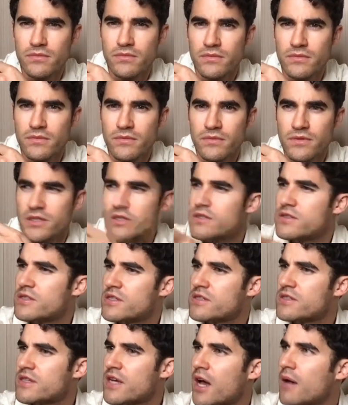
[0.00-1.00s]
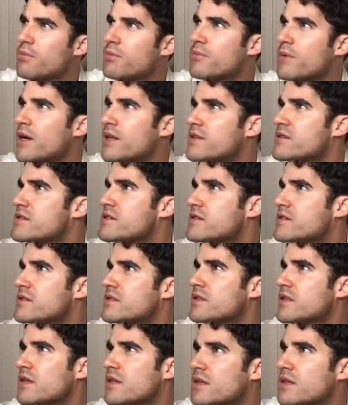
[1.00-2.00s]
This is this album, right? This isn't
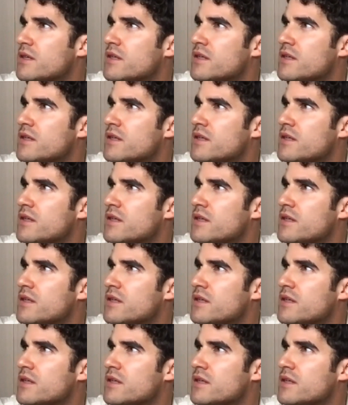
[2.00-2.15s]
the.